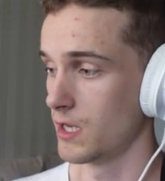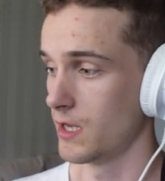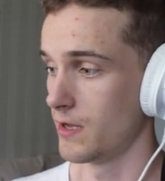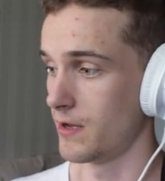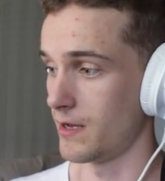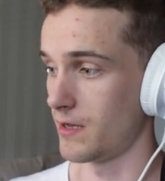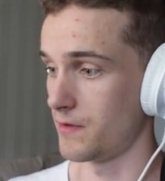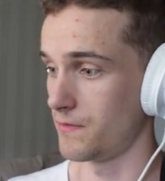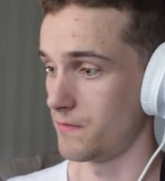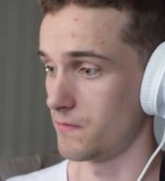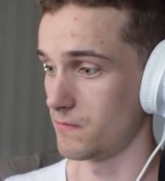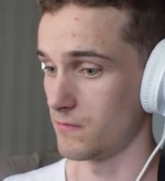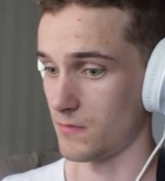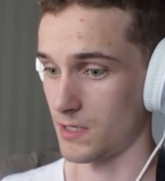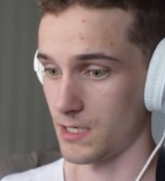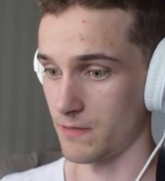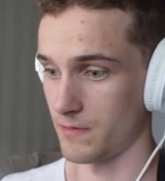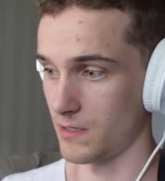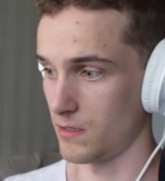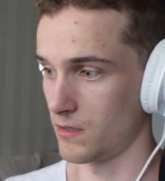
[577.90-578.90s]
And
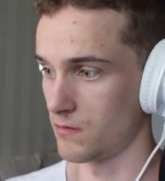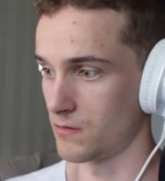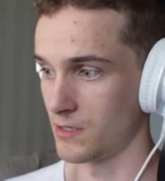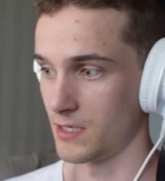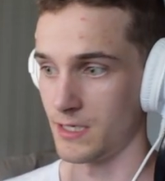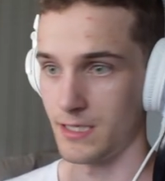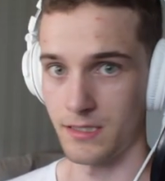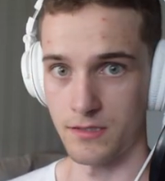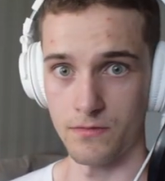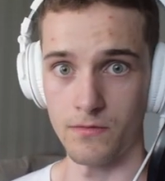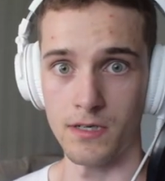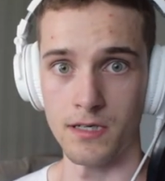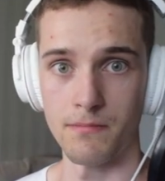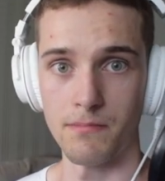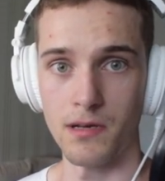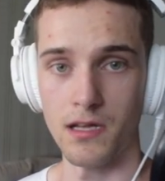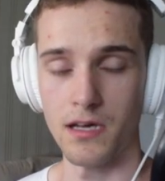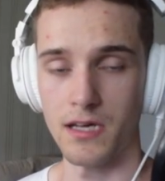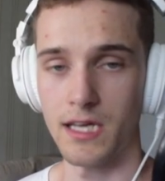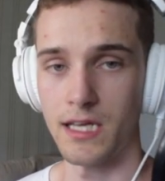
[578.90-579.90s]
I will only need one
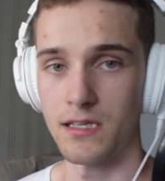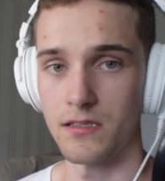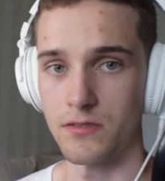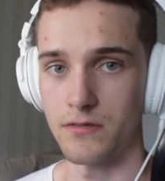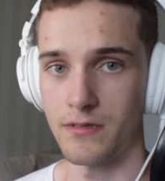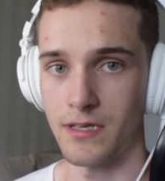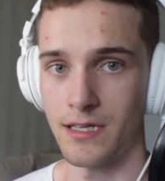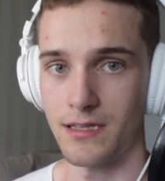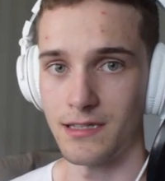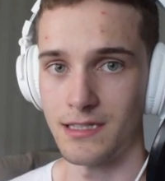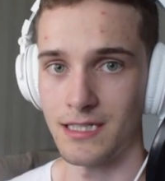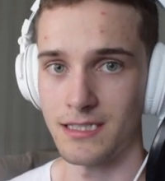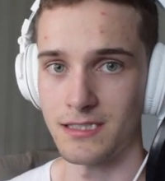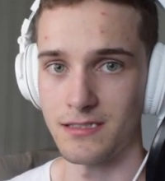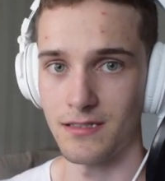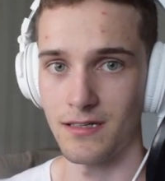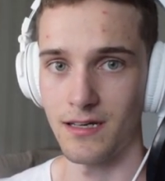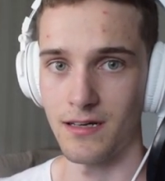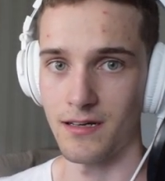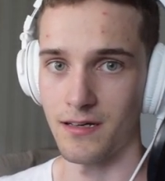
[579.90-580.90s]
plugin to get
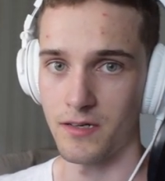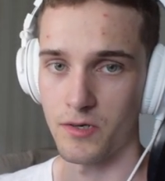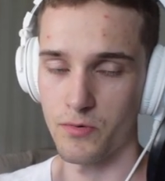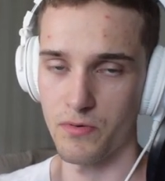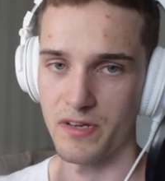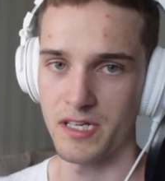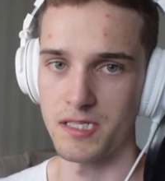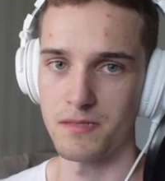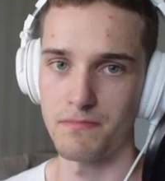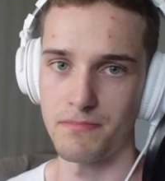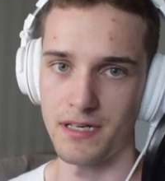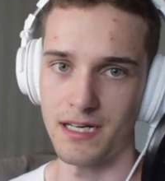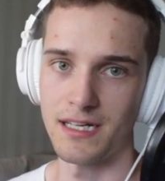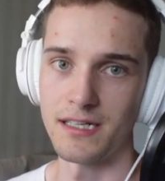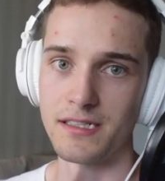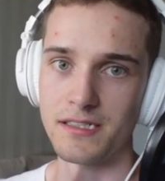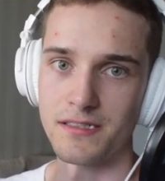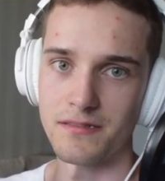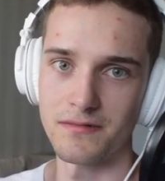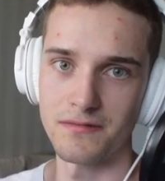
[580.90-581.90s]
that crisp
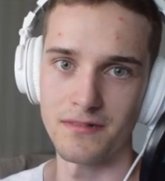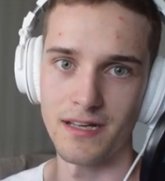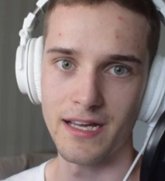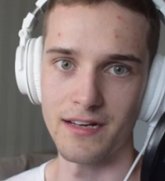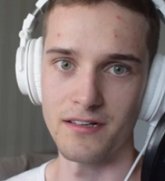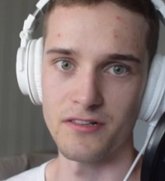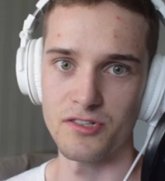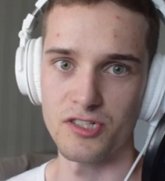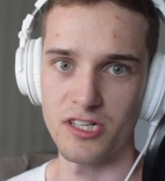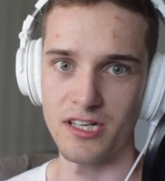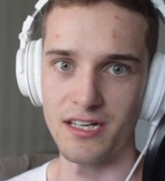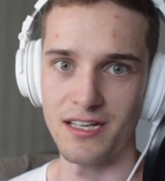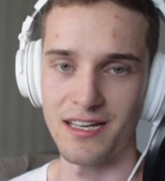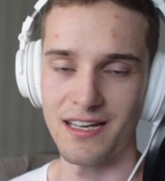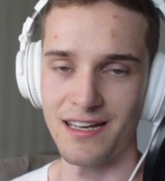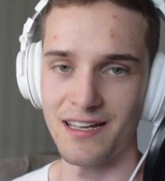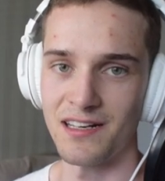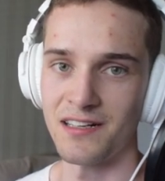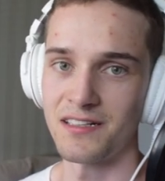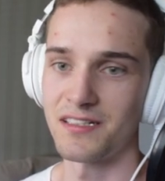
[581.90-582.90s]
and energetic
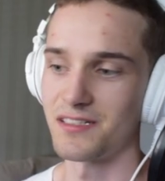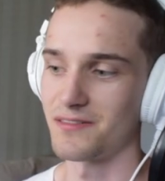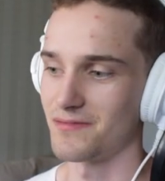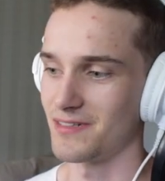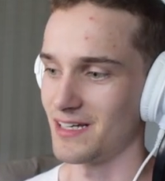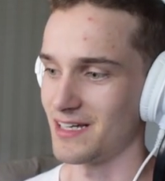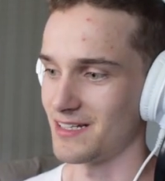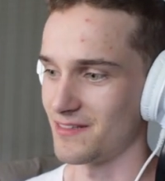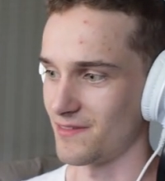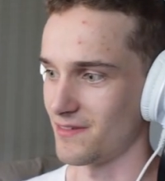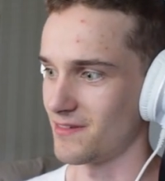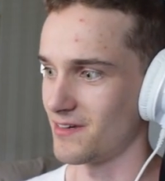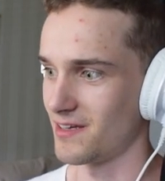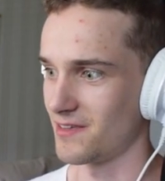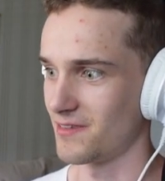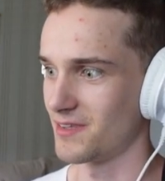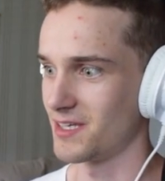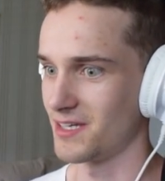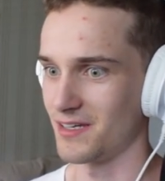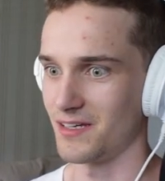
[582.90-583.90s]
and
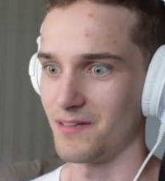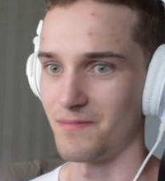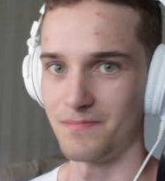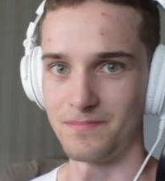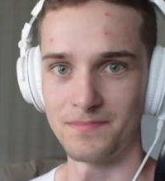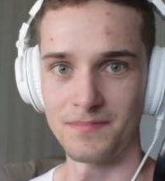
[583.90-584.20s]
the